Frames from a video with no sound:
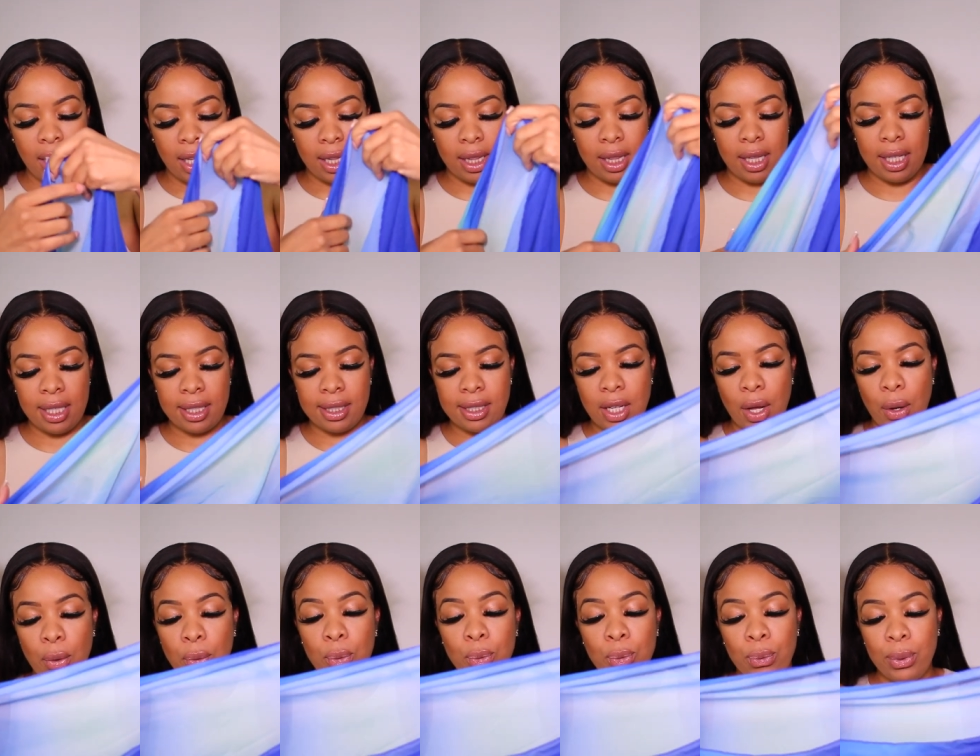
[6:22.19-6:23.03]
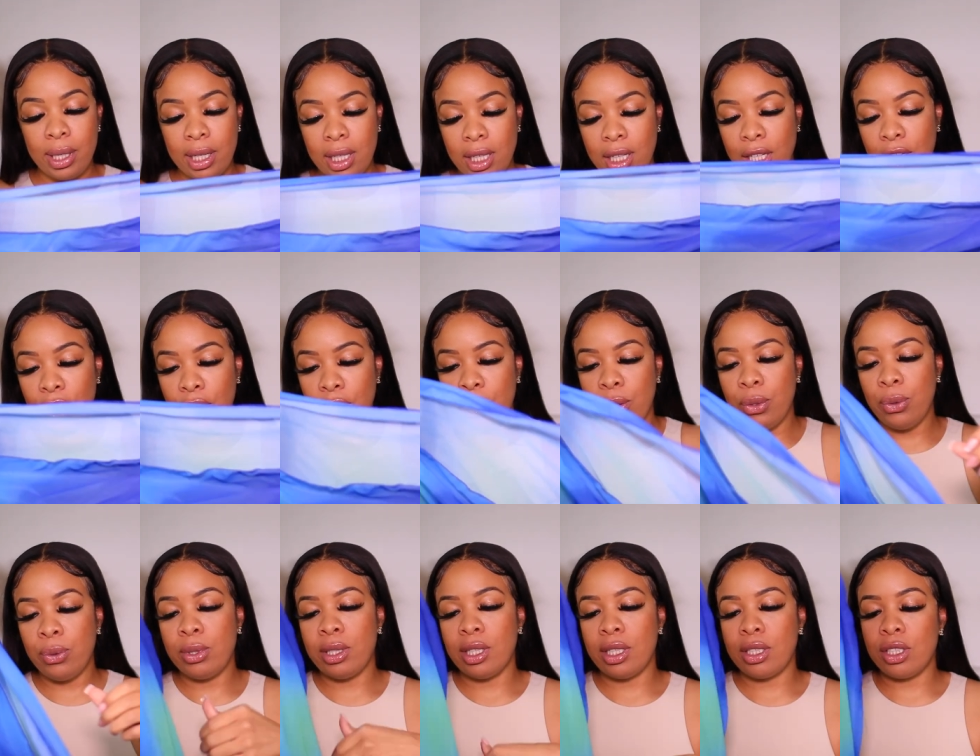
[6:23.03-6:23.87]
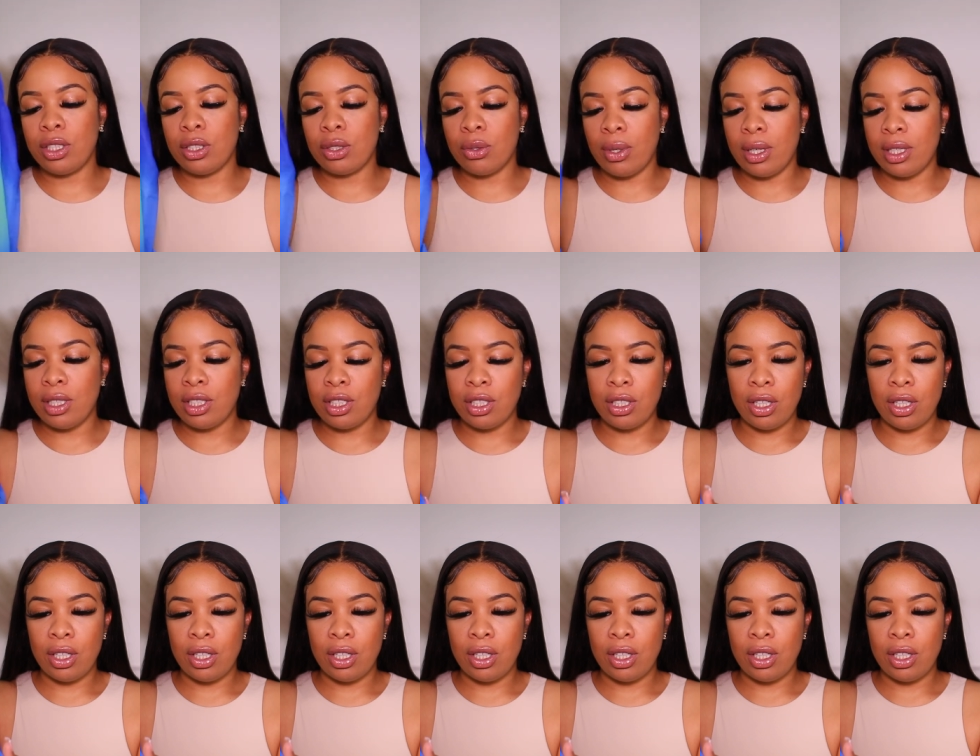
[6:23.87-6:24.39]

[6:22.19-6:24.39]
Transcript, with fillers: this really cute scrunch